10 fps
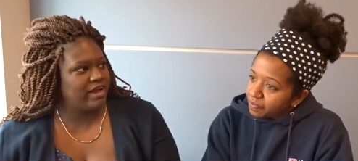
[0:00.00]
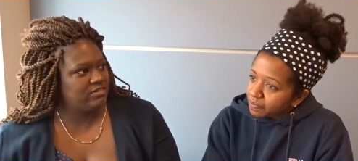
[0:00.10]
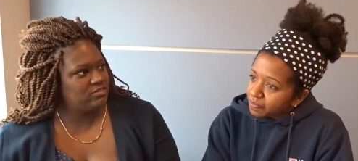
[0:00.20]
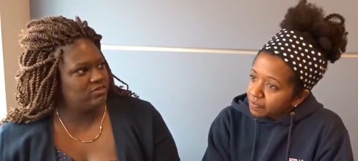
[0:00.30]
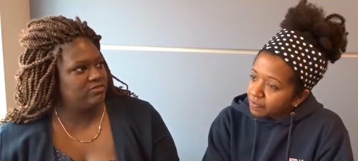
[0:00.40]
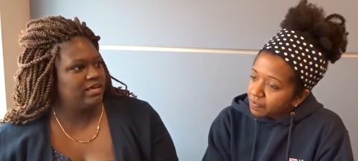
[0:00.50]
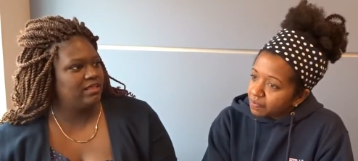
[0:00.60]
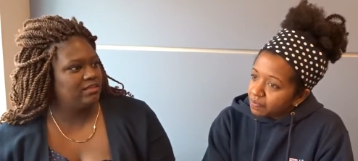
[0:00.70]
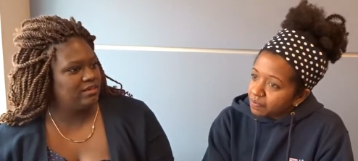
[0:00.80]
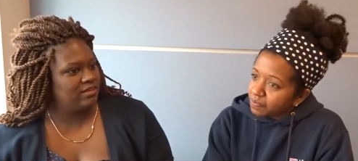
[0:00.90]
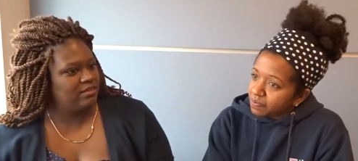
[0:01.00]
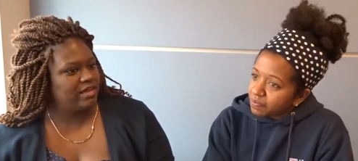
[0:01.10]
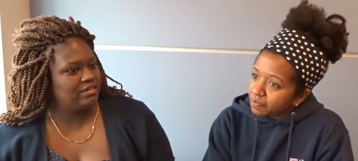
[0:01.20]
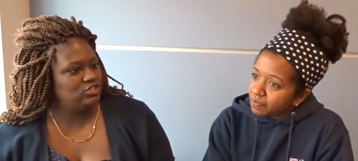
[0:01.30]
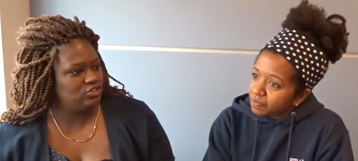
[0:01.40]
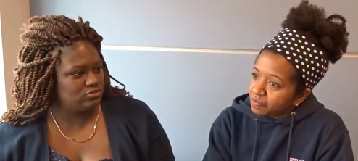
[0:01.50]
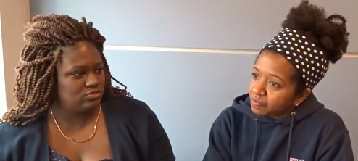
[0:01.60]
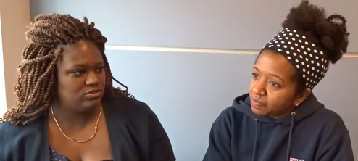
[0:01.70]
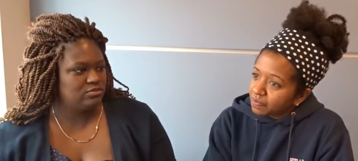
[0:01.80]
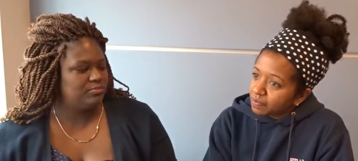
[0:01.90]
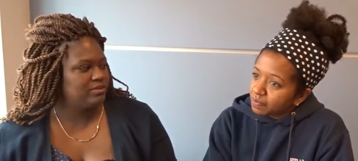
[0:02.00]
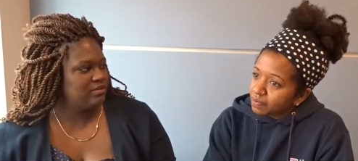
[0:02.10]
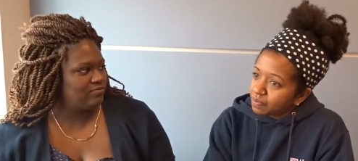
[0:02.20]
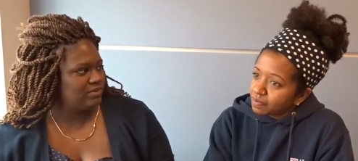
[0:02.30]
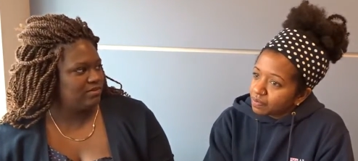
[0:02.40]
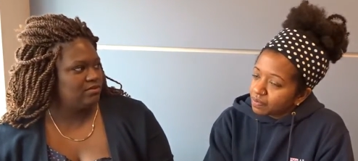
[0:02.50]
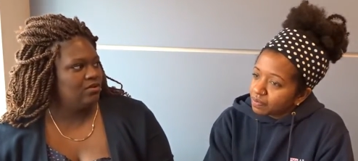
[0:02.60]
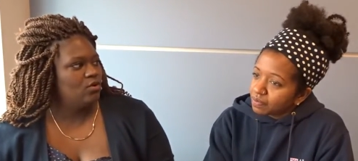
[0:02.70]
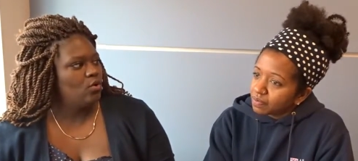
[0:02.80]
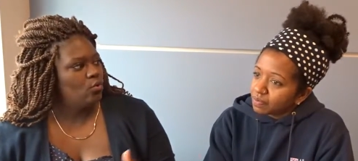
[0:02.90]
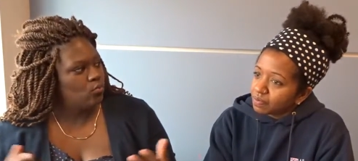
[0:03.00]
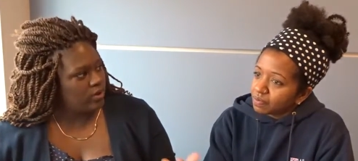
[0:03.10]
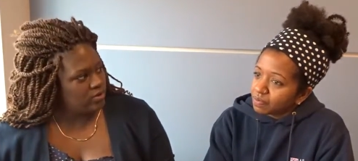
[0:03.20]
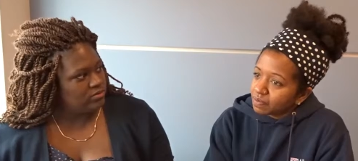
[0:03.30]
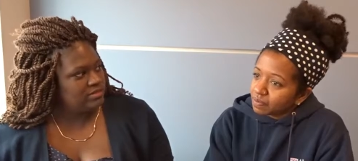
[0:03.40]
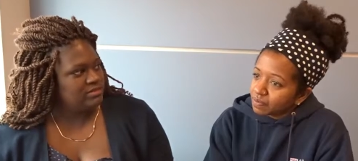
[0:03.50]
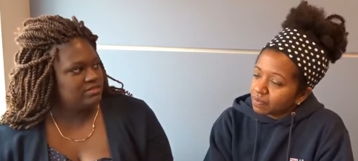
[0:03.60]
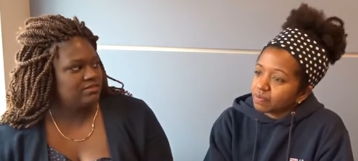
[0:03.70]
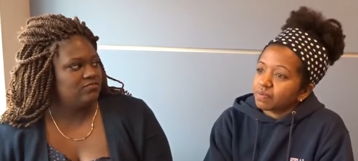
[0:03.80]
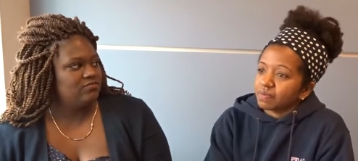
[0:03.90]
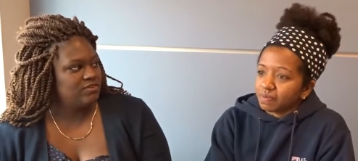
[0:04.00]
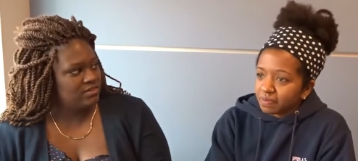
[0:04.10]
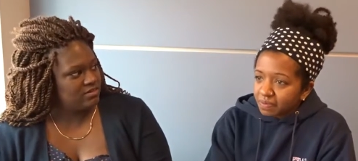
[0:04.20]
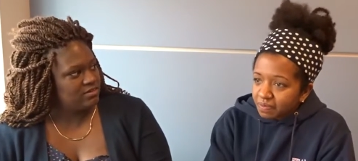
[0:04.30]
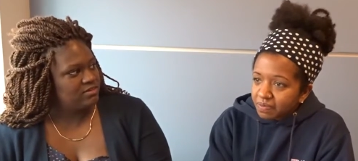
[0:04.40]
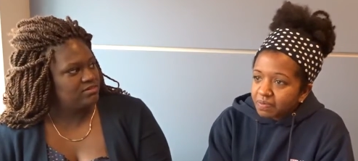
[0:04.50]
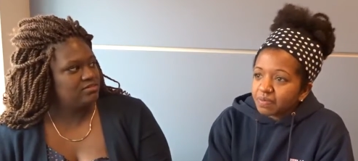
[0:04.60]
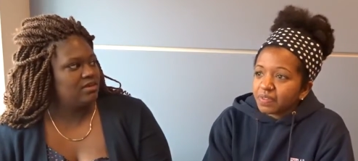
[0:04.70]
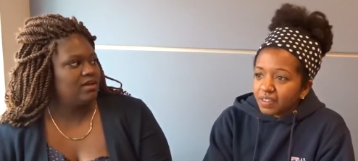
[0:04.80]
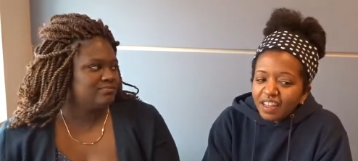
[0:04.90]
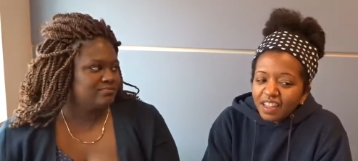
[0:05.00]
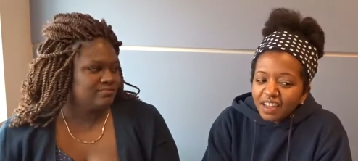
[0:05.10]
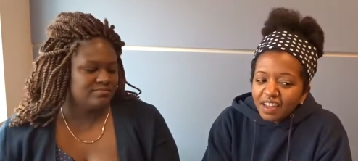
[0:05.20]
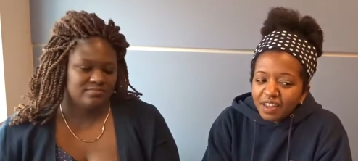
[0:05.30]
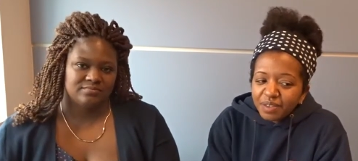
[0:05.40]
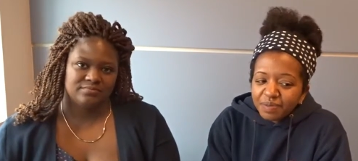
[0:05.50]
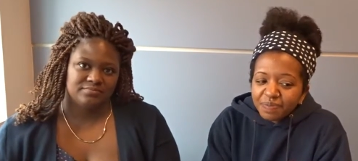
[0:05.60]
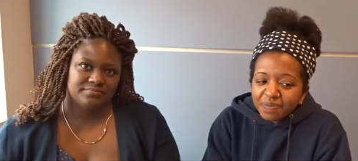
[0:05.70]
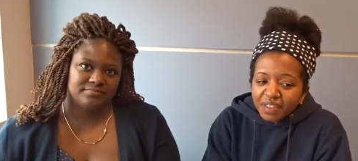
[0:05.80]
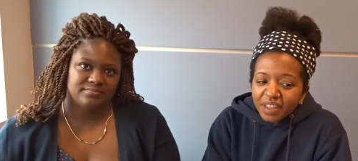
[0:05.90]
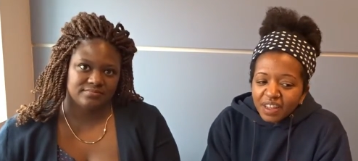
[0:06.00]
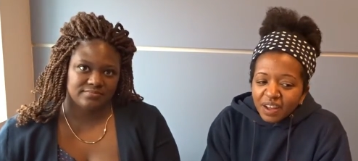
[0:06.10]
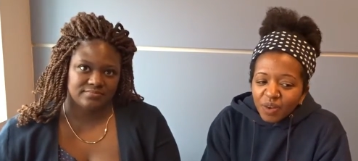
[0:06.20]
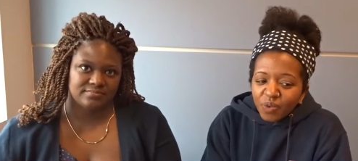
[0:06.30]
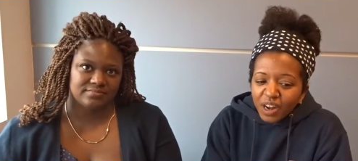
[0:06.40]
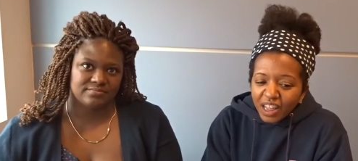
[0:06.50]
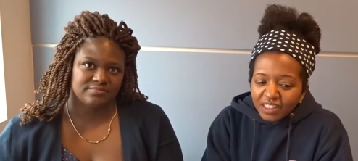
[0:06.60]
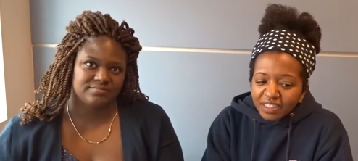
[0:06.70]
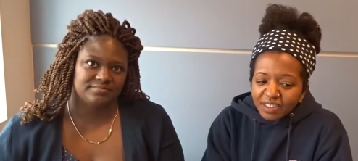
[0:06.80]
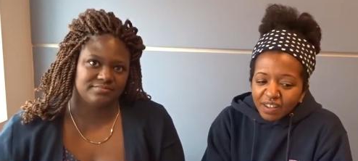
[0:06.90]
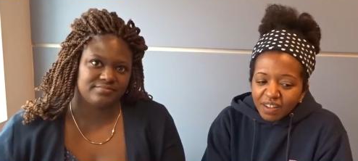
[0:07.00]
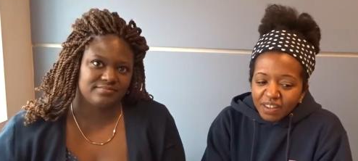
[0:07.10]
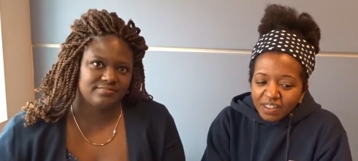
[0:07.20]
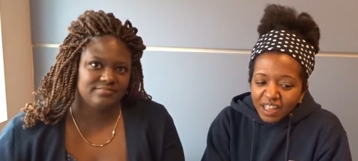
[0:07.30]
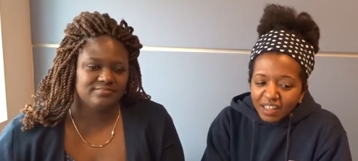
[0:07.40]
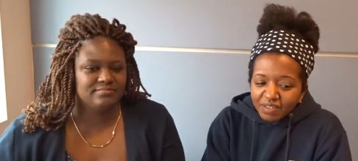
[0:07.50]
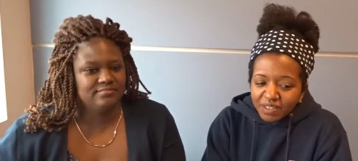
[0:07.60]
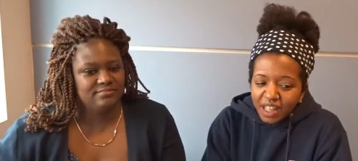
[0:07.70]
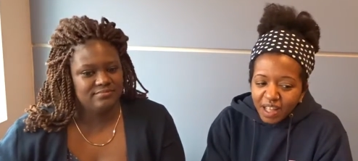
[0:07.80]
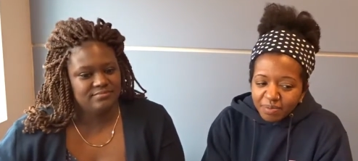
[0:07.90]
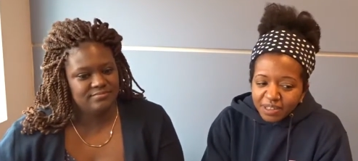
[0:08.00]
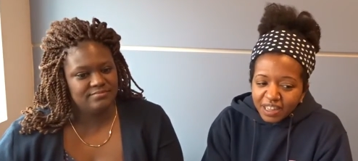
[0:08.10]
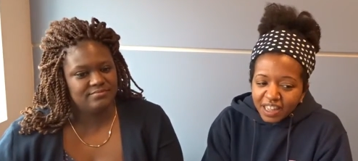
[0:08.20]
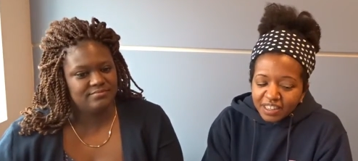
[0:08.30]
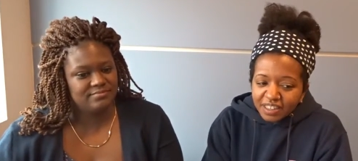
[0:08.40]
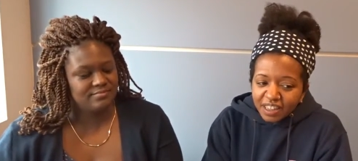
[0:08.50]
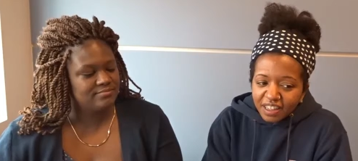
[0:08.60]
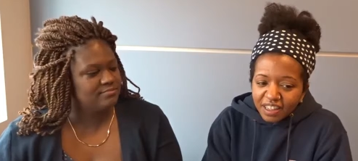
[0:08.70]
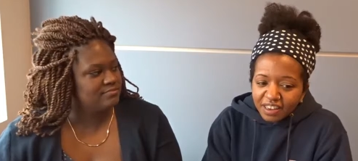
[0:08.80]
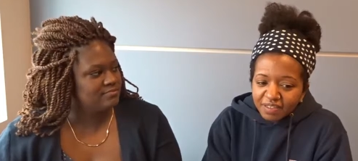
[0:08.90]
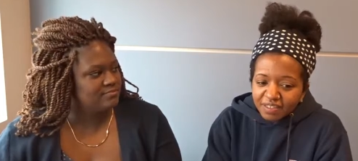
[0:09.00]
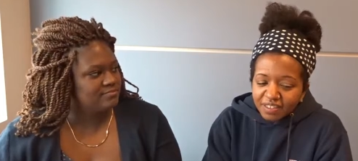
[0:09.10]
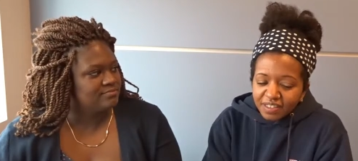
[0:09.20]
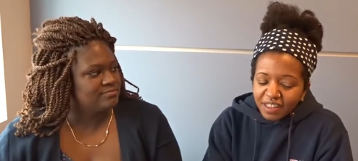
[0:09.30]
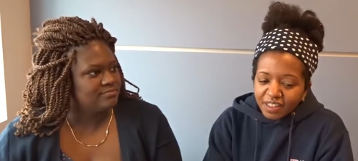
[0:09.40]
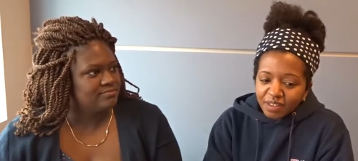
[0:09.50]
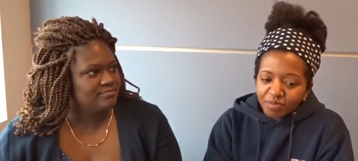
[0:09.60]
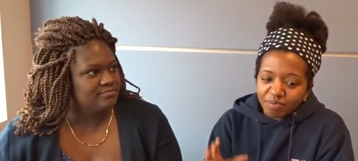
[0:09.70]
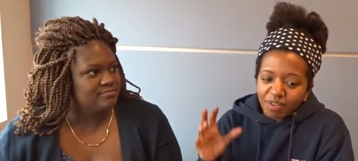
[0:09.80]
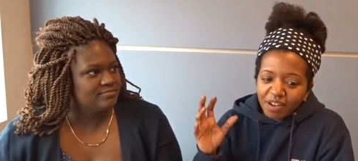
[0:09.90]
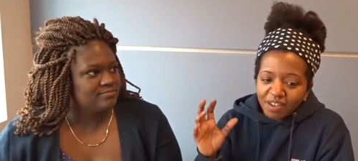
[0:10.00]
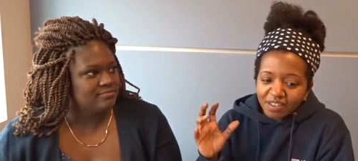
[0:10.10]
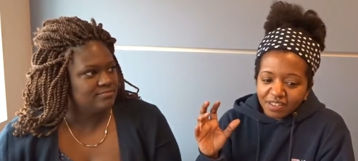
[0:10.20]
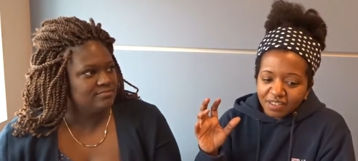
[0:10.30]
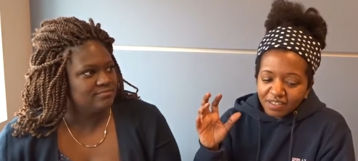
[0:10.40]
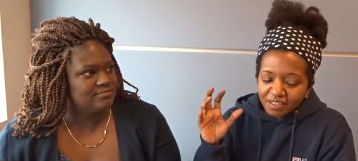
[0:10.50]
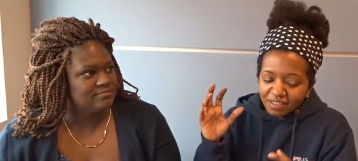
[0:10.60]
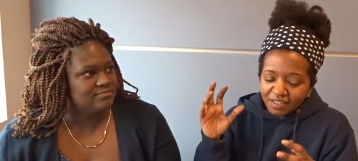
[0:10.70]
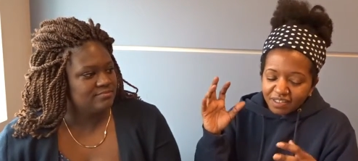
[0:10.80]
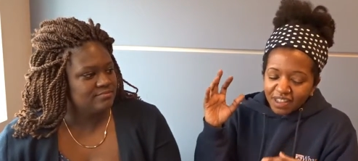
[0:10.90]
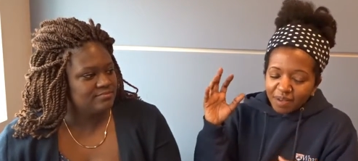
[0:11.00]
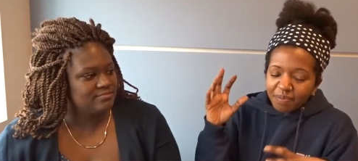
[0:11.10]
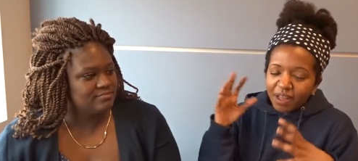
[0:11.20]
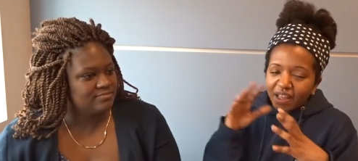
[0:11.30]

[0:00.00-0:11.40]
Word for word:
Speaker 1: factor that led you to believe in wellness and fitness? And yeah,
Speaker 2: um, what I saw a lot was happening. I had to, like, kind of take a broad step